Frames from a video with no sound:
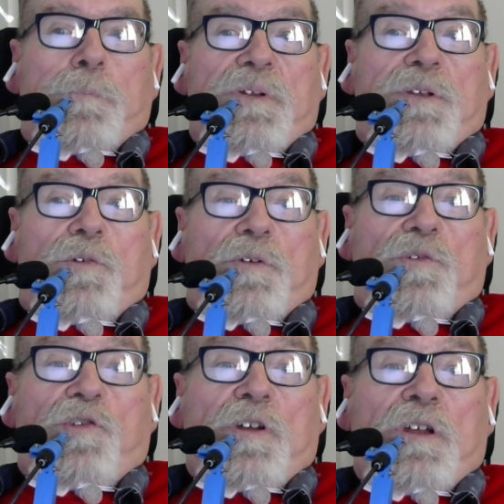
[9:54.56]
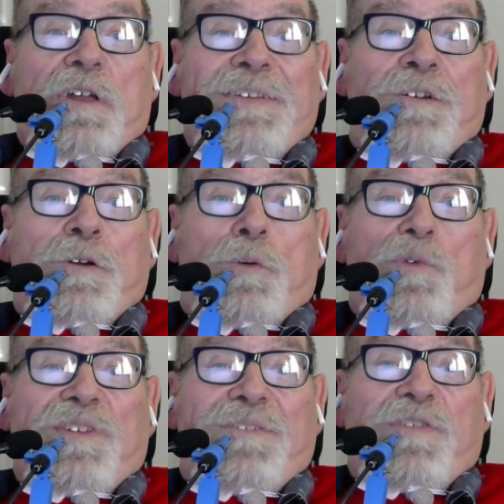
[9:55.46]
But he took John, who
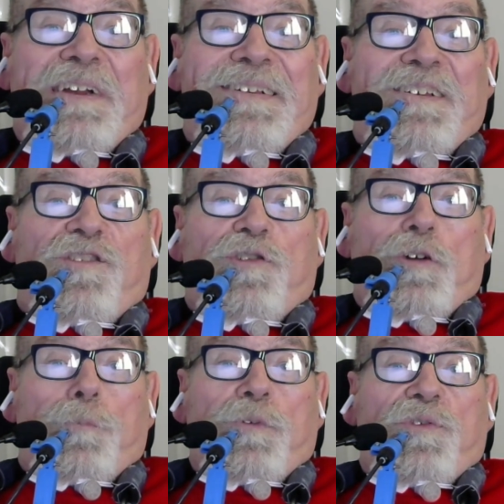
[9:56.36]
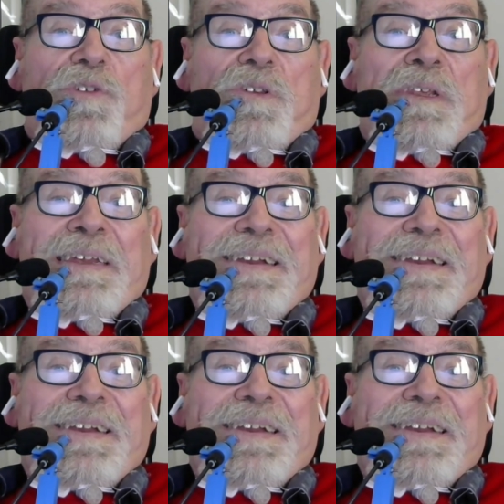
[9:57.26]
was the finance chairperson